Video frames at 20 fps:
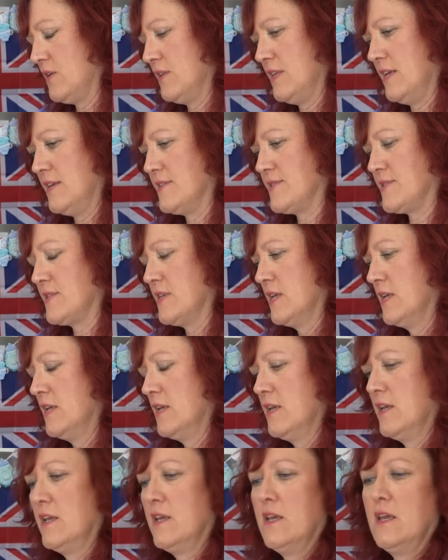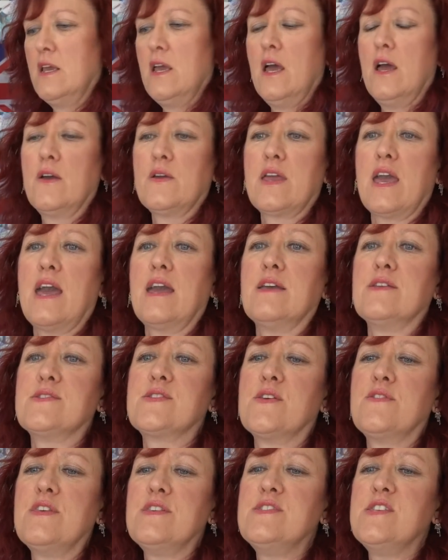this. Okay,
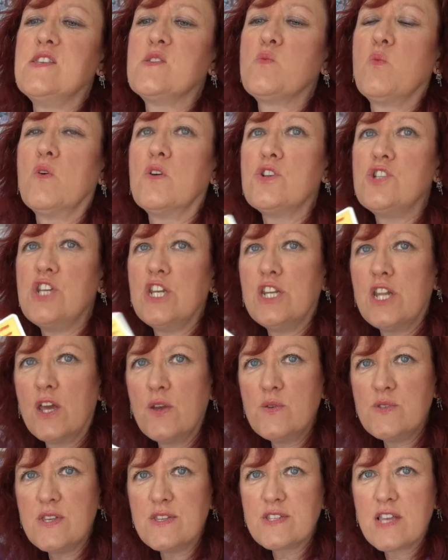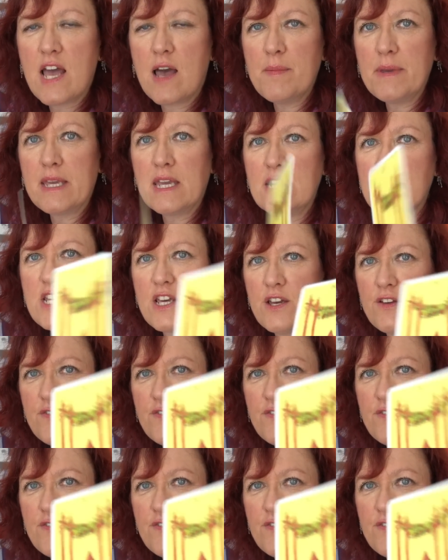so this is what she knows is coming into